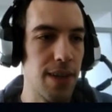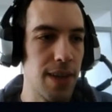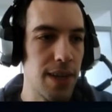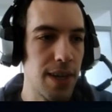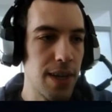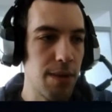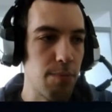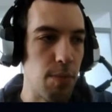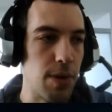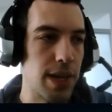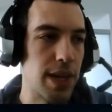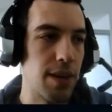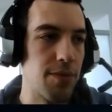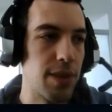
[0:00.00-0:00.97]

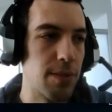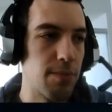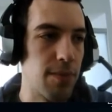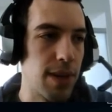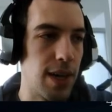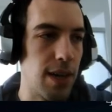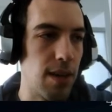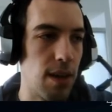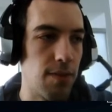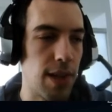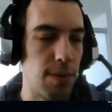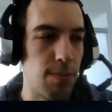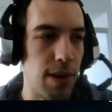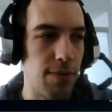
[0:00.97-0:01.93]
mimicking
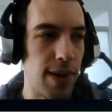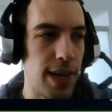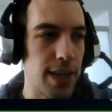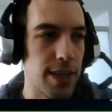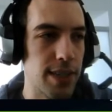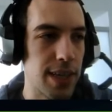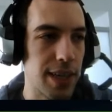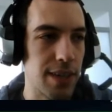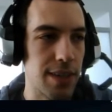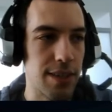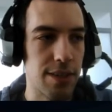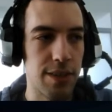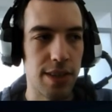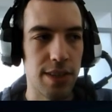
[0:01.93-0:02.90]
that by waiting a second
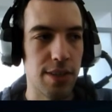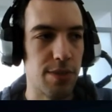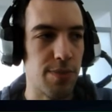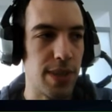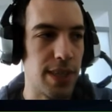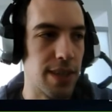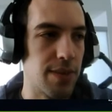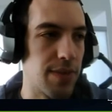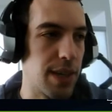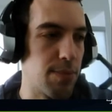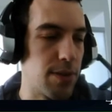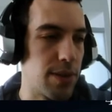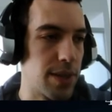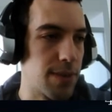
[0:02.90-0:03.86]
is just convenient at that
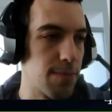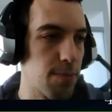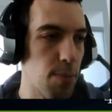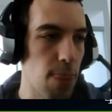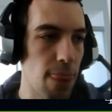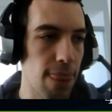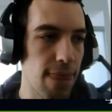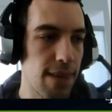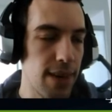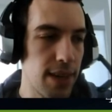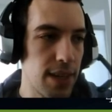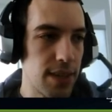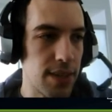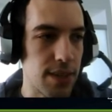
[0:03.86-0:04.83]
point.
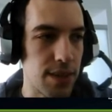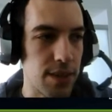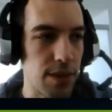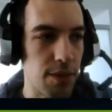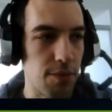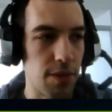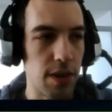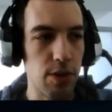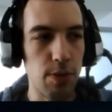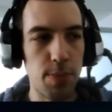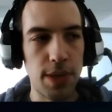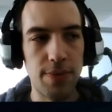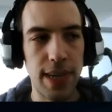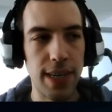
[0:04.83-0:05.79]
So if we loop
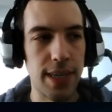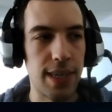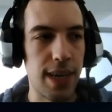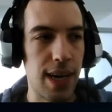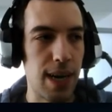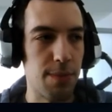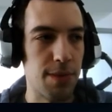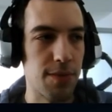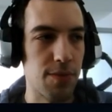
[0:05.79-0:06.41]
20 times through